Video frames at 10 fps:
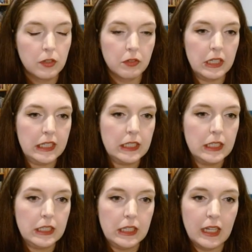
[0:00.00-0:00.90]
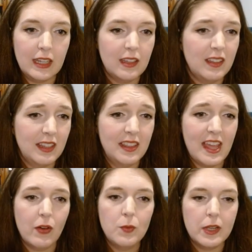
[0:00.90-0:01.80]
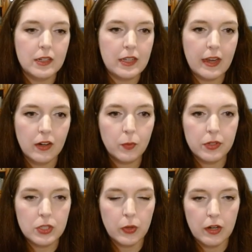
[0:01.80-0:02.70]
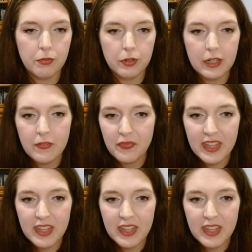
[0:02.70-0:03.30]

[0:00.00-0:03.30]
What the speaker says: right? That would be a terrible square for it.